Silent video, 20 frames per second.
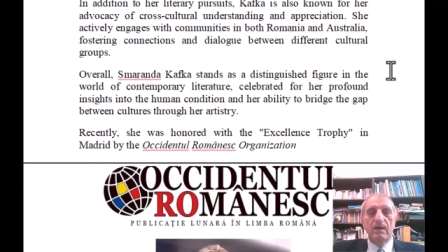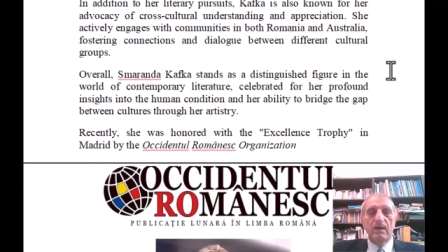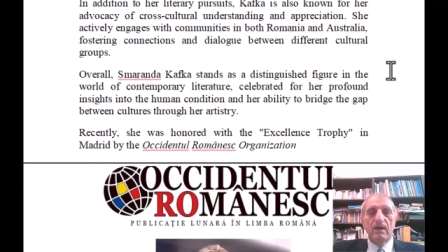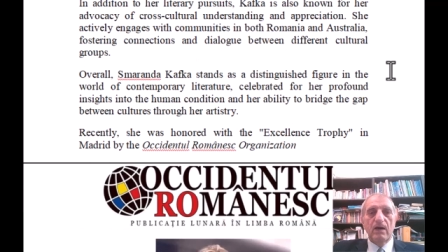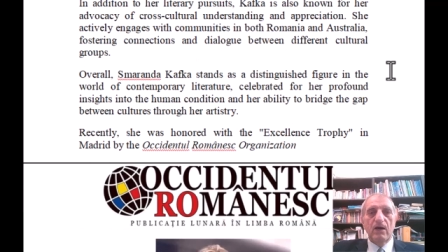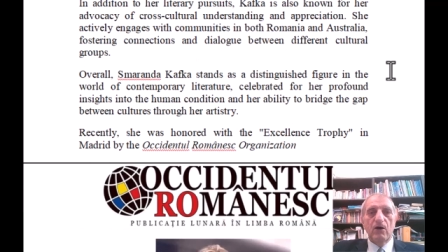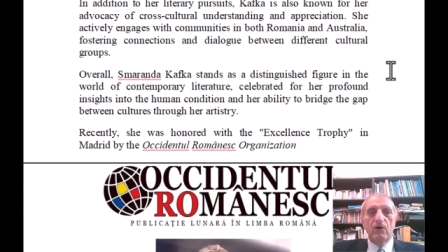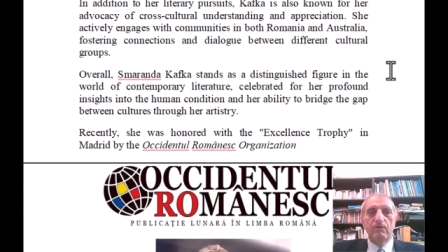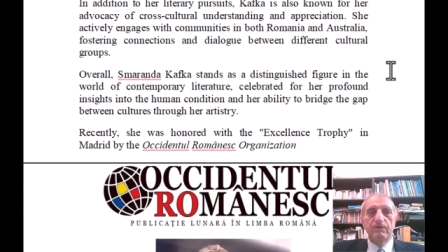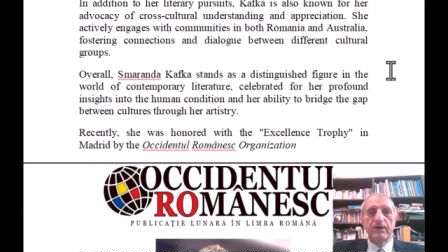
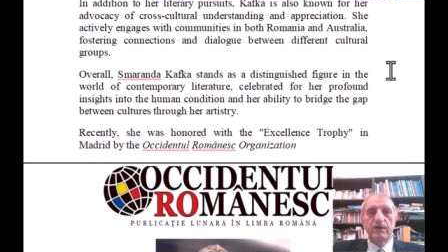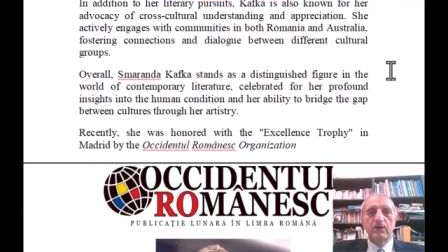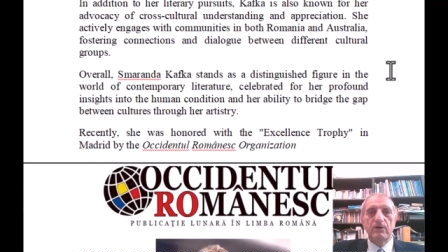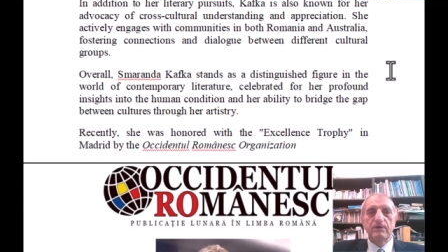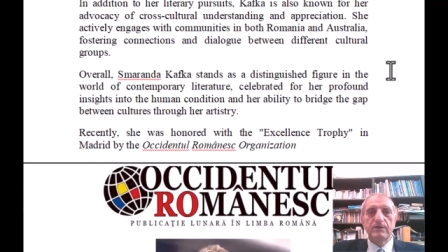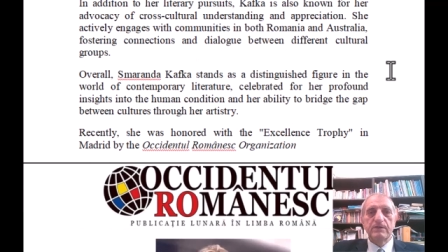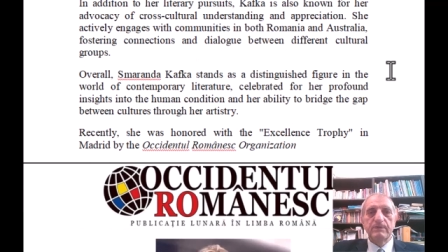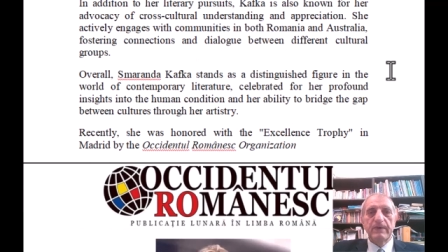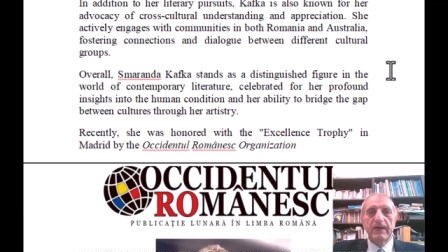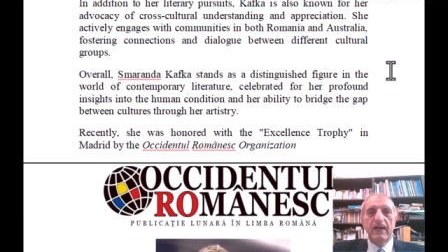
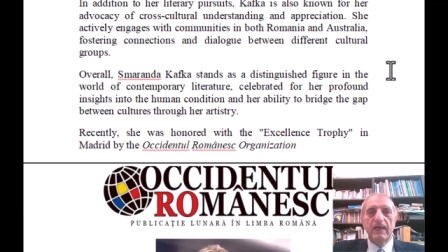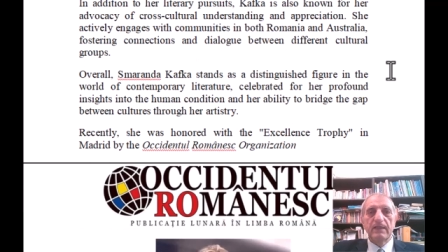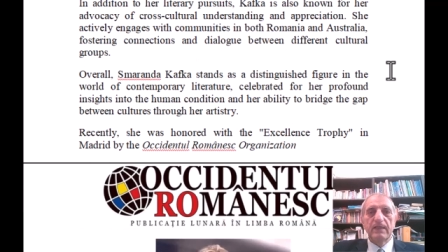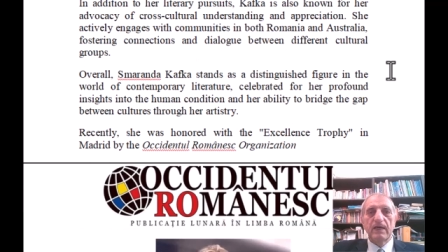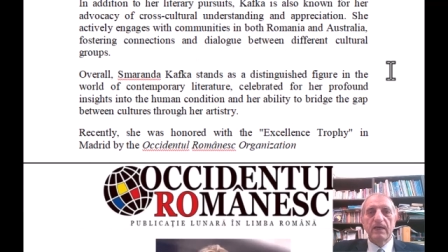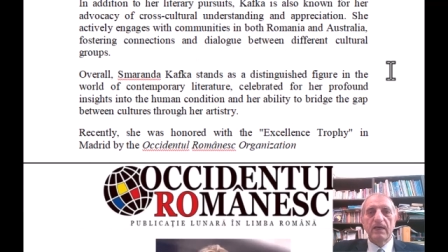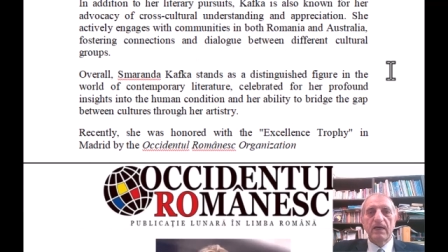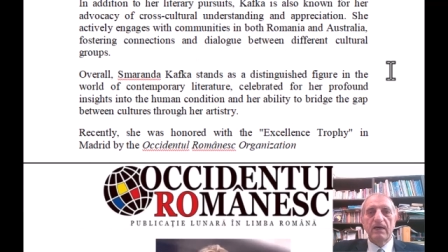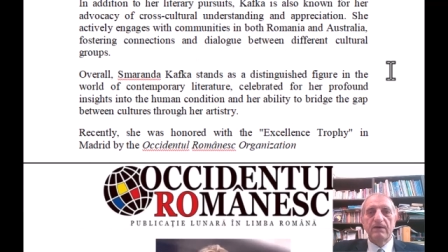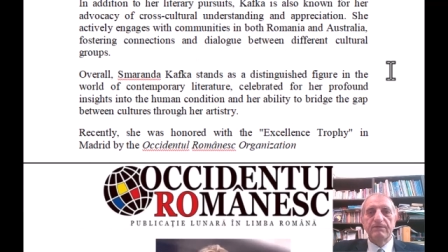Overall,
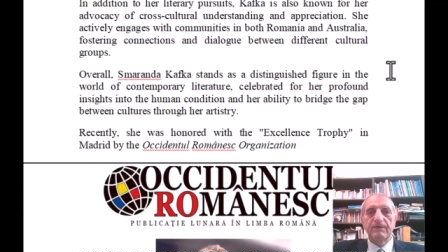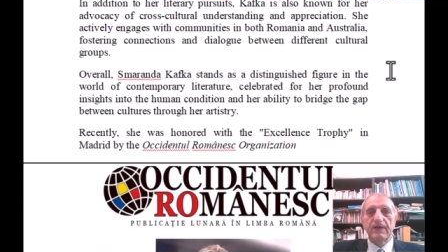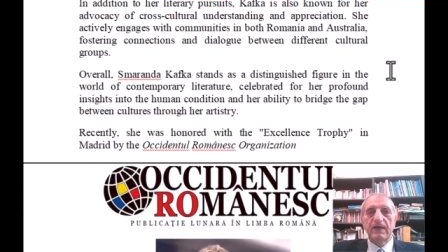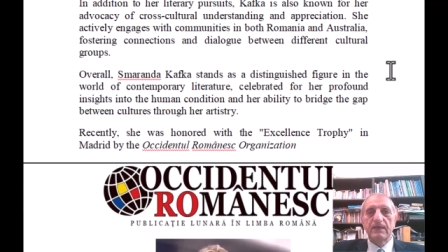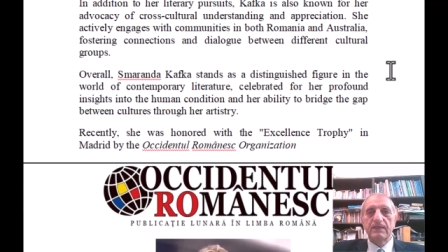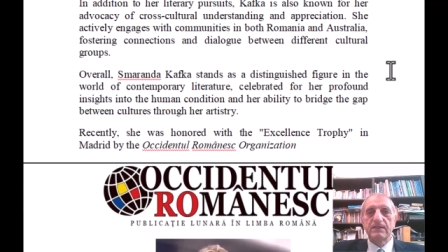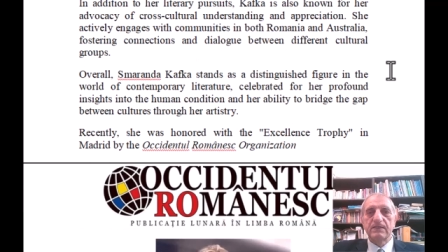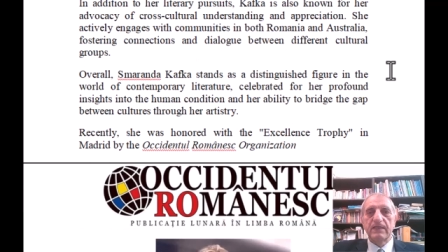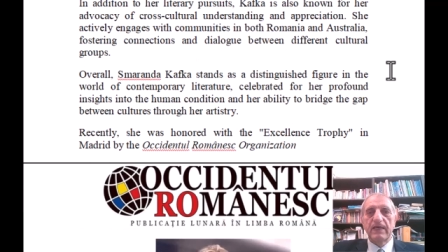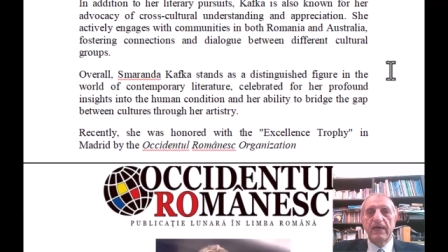Smaranda
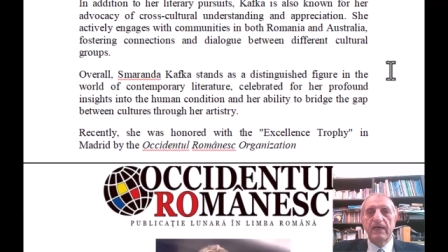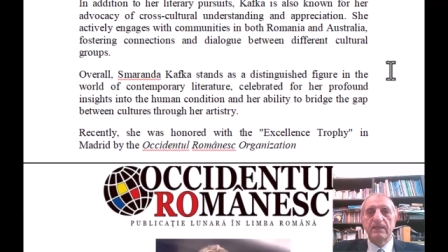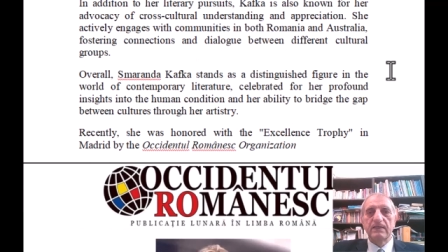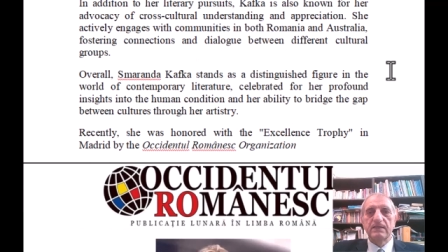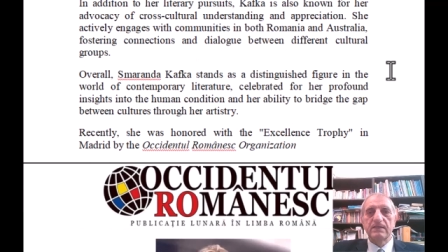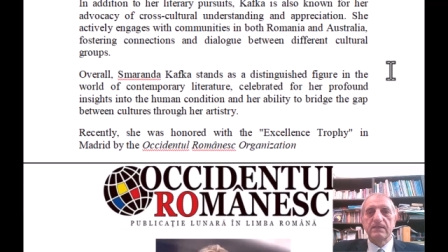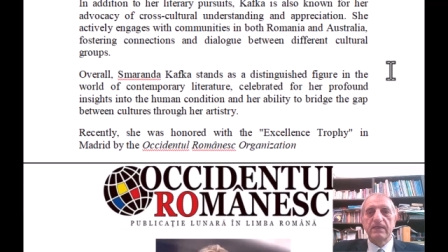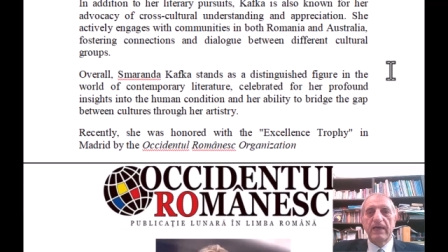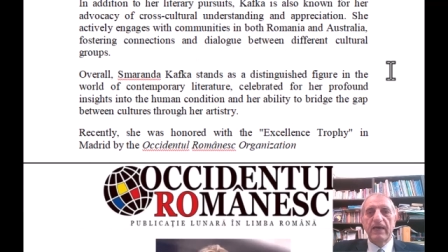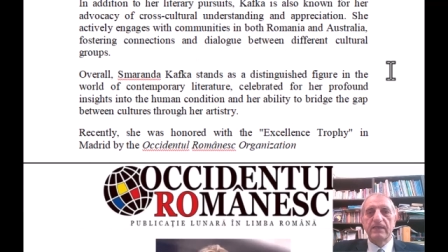Kafka stands